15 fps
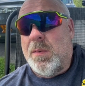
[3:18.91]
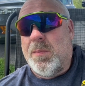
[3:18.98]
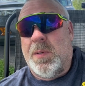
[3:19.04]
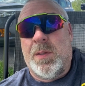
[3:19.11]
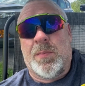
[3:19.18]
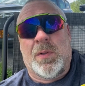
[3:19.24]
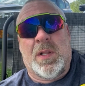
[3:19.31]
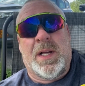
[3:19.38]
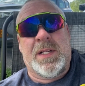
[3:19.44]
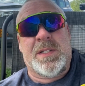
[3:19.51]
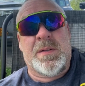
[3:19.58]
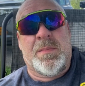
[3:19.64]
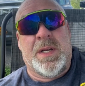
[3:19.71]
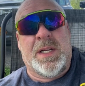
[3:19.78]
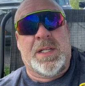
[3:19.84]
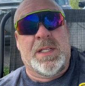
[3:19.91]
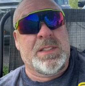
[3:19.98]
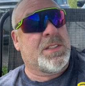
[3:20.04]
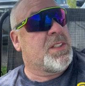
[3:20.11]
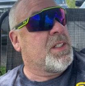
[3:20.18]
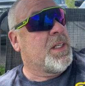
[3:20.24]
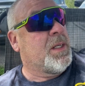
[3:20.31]
people like to make it
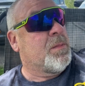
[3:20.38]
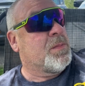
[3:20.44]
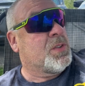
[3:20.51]
seem.